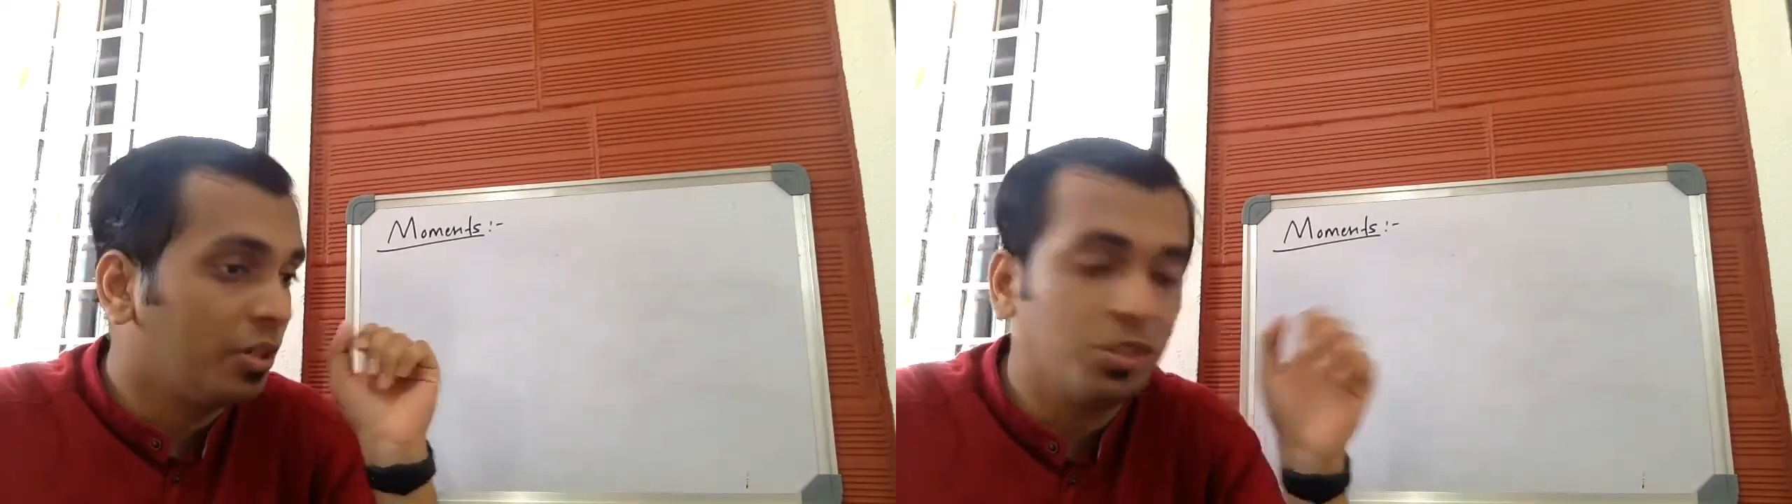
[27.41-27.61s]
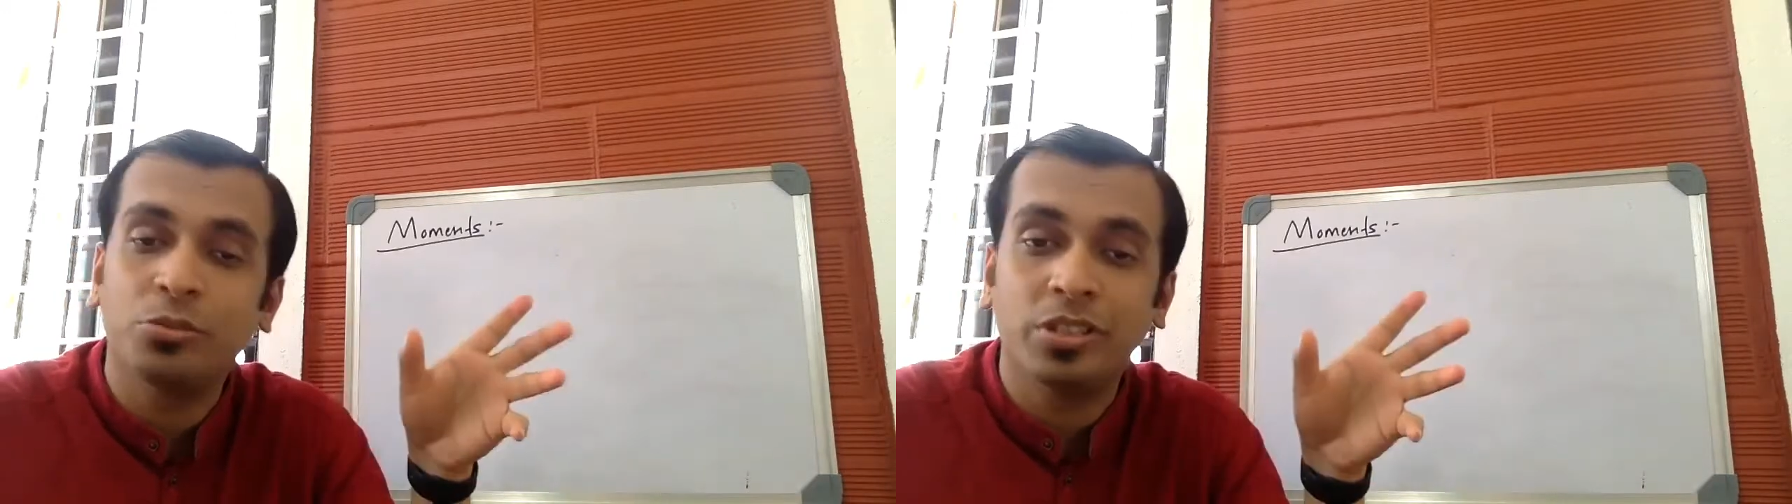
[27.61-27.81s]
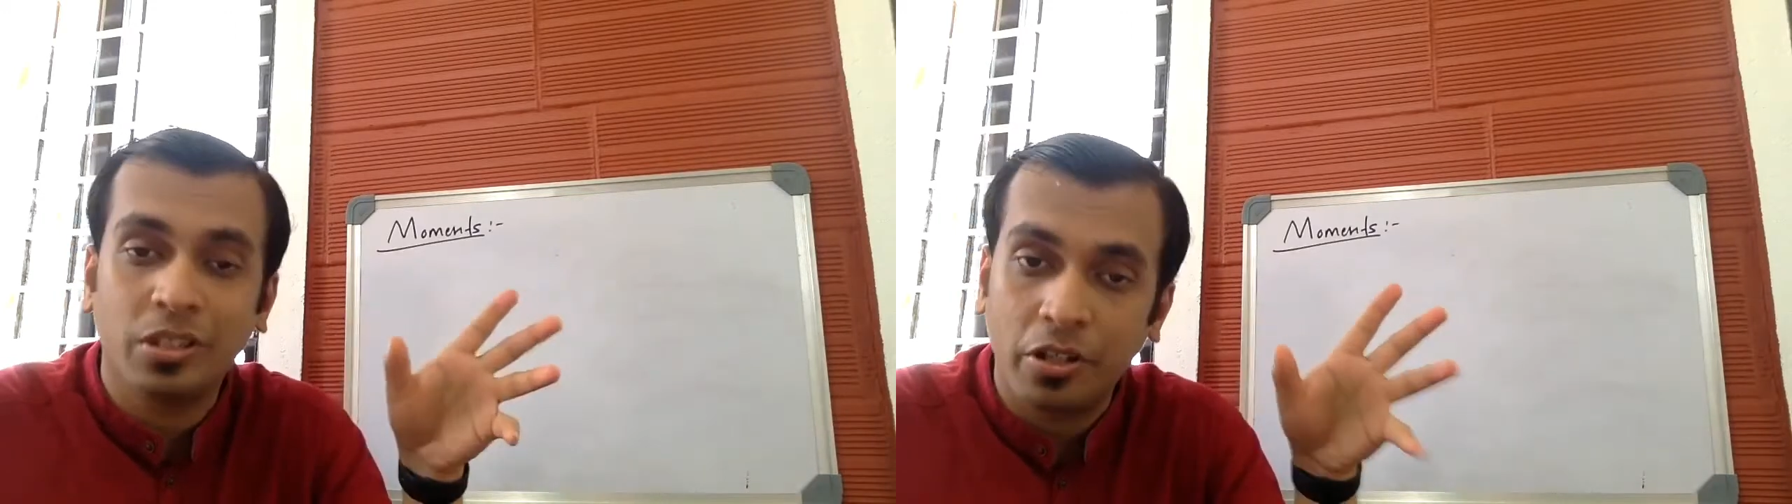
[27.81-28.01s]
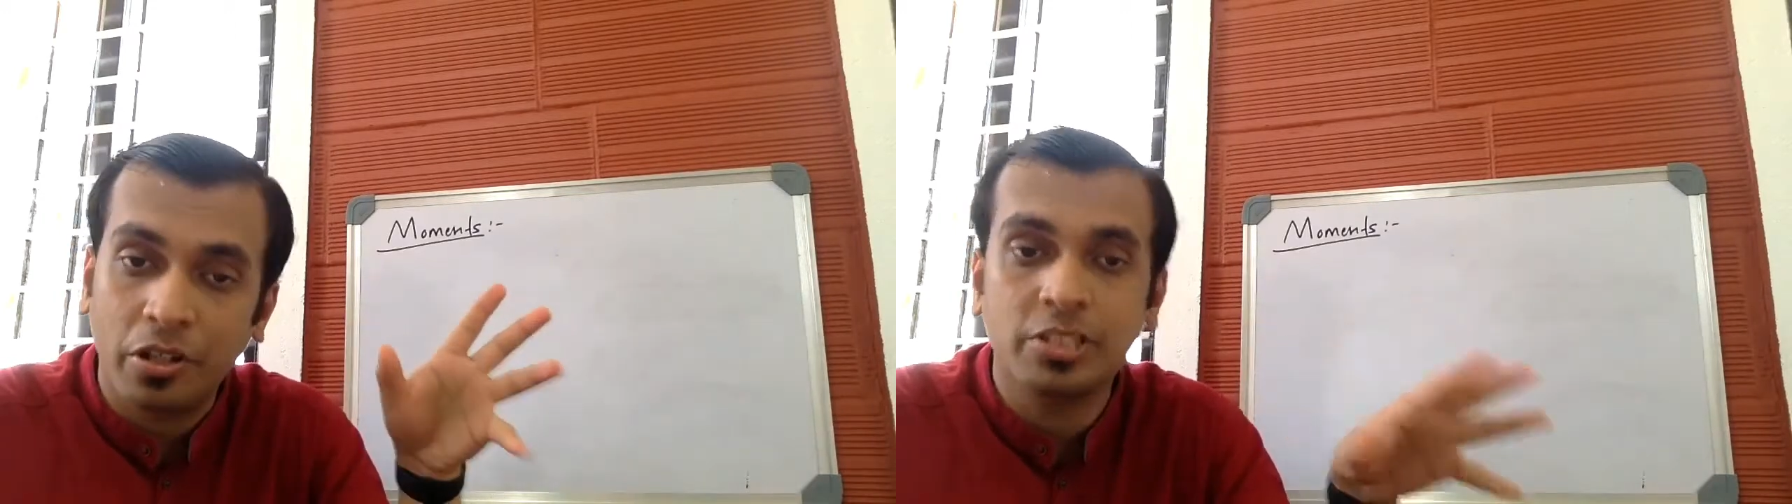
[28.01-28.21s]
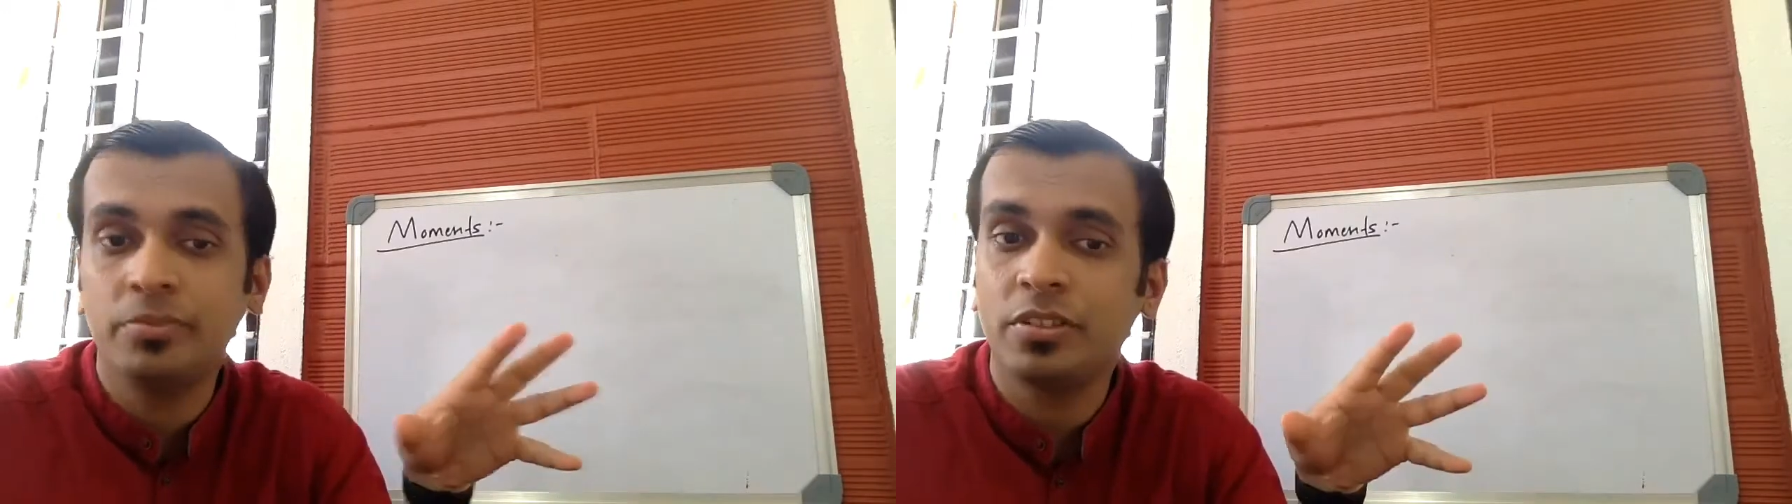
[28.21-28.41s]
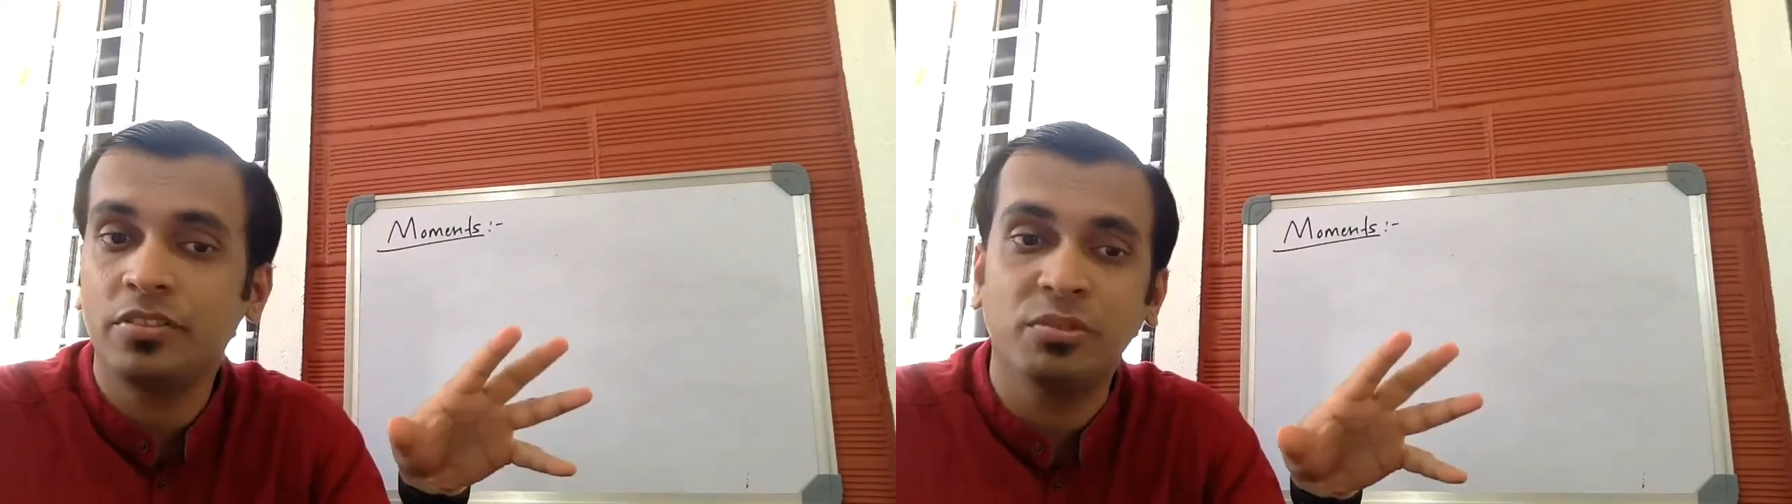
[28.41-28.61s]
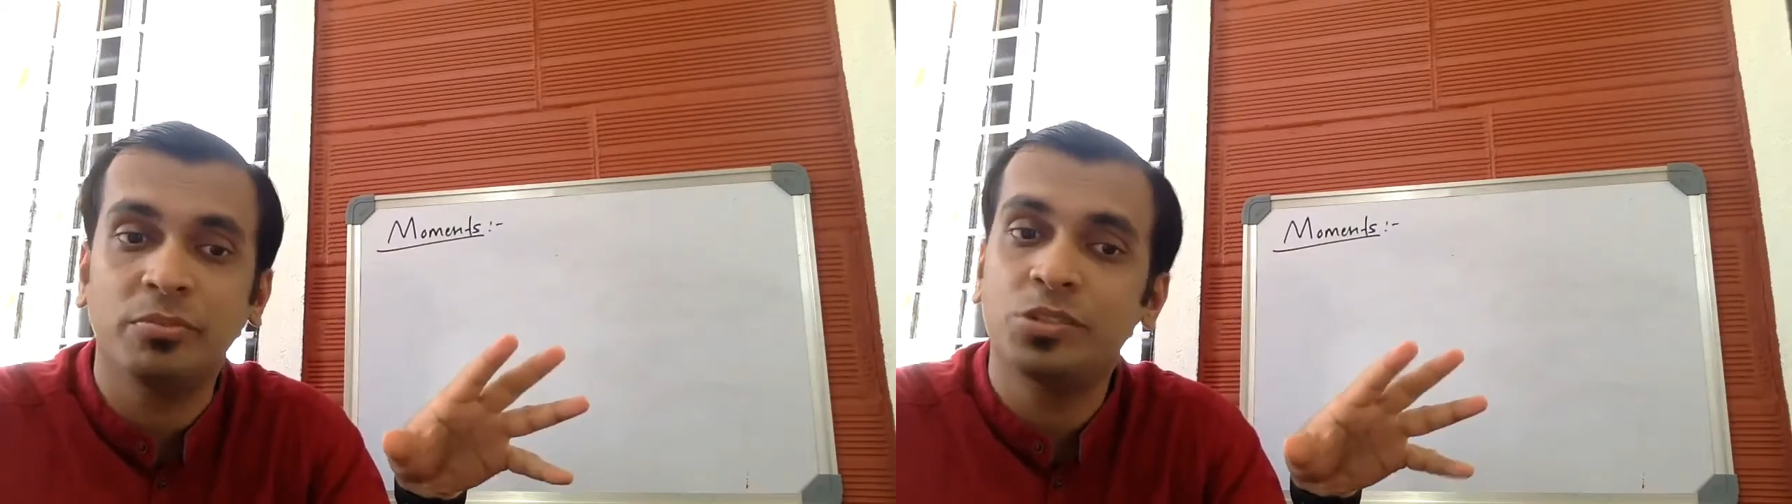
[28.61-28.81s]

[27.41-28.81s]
through the concept of moments.